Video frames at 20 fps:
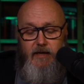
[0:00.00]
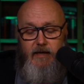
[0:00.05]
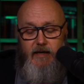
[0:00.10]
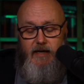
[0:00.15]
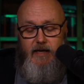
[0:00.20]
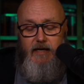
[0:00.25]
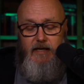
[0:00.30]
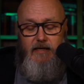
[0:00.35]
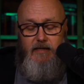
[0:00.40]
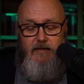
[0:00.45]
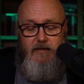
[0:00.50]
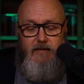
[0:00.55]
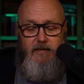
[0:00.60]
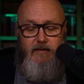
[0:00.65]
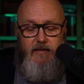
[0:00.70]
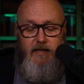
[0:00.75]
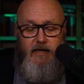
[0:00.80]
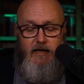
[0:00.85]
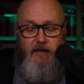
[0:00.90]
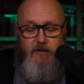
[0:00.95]
and
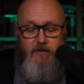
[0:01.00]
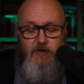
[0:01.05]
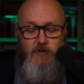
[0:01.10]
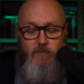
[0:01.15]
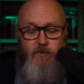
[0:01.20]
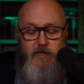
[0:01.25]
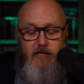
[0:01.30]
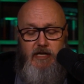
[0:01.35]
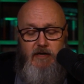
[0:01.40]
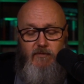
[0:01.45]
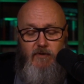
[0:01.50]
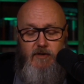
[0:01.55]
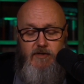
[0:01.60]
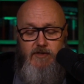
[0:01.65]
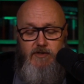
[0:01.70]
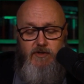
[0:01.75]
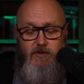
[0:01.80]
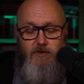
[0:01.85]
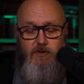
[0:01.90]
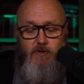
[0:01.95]
that you would give
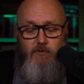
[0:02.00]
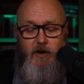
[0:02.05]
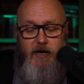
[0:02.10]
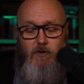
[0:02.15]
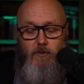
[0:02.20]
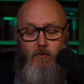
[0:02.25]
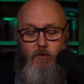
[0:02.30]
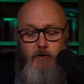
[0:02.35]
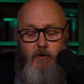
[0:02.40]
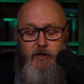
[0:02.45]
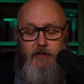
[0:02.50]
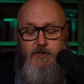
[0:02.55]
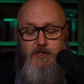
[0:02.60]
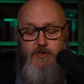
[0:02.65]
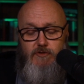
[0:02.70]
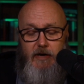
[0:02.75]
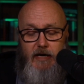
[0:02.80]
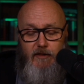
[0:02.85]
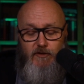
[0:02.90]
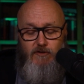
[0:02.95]
us great order and
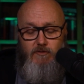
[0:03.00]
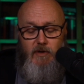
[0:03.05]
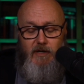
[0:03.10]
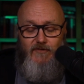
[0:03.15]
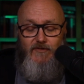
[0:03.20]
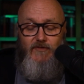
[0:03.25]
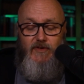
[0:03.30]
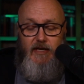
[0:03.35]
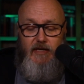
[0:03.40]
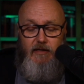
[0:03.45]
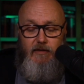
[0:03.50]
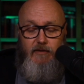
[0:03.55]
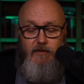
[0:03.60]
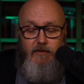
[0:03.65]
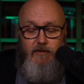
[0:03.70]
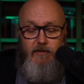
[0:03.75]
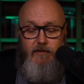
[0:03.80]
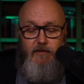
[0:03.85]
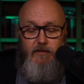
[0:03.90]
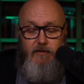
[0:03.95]
strength to our
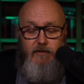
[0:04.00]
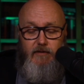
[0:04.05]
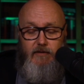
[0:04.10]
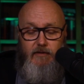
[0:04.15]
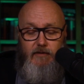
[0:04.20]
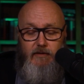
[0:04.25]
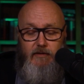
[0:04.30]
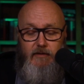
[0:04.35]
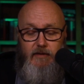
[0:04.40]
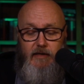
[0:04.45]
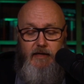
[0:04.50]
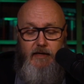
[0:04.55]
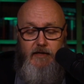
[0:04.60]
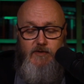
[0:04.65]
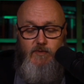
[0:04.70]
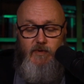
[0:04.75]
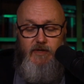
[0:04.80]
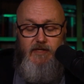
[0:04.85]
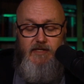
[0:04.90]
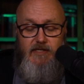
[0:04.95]
faith
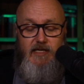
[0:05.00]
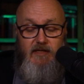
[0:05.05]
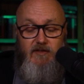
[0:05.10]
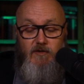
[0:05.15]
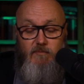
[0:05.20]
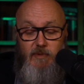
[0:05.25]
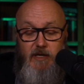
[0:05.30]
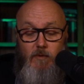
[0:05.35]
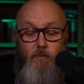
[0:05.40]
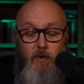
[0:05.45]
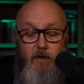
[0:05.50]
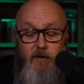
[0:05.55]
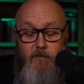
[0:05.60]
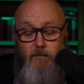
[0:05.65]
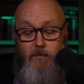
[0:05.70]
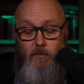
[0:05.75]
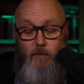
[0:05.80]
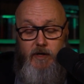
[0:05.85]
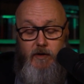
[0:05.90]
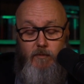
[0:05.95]
as we seek to be
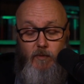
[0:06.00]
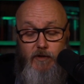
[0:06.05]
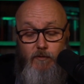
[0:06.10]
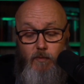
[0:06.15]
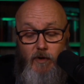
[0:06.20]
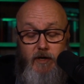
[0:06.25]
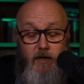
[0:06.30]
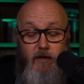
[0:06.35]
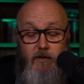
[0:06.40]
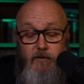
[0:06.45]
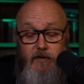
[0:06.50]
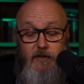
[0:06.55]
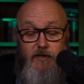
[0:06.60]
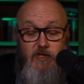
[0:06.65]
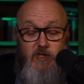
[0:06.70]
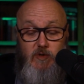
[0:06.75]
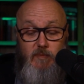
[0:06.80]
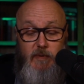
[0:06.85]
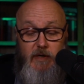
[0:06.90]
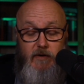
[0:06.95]
with one another in
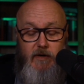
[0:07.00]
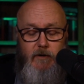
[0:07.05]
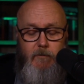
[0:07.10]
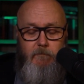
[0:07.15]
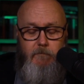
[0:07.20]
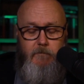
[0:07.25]
spirit